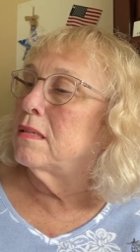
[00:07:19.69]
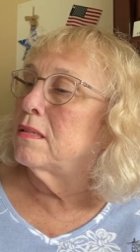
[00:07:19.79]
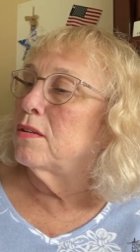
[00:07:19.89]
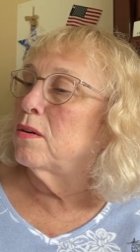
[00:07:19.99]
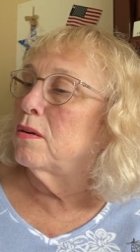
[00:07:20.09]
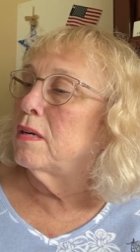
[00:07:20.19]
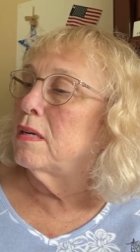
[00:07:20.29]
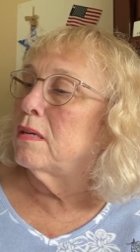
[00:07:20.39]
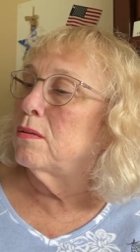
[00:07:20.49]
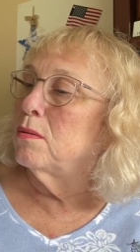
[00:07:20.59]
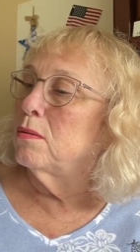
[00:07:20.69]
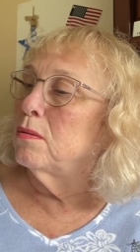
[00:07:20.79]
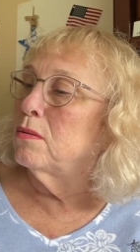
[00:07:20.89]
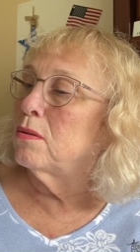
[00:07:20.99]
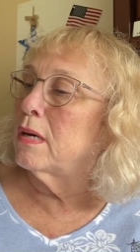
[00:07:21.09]
Store in a
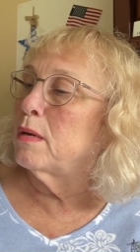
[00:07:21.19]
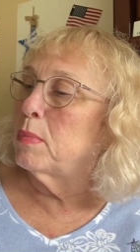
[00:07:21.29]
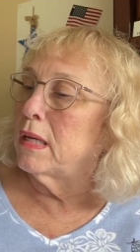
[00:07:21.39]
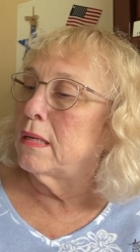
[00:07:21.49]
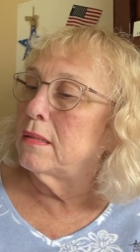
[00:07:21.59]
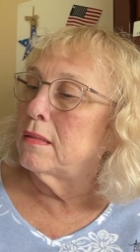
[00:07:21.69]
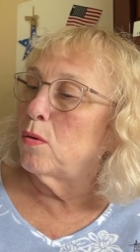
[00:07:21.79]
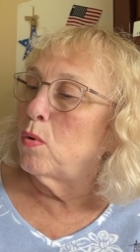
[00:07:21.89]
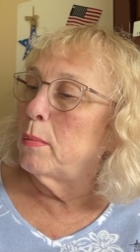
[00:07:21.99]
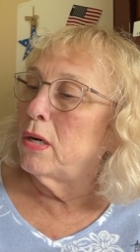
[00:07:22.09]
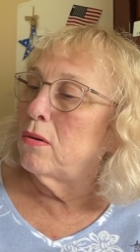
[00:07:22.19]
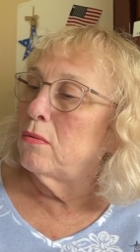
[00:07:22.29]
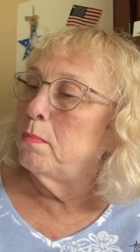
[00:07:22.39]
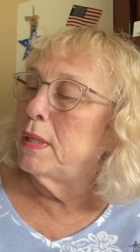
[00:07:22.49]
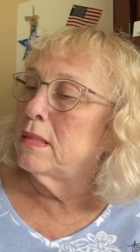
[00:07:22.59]
cool, dry place. It's a woman
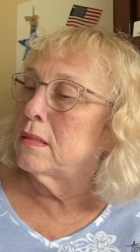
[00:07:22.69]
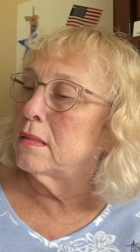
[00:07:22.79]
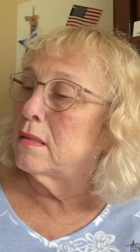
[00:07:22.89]
owned business.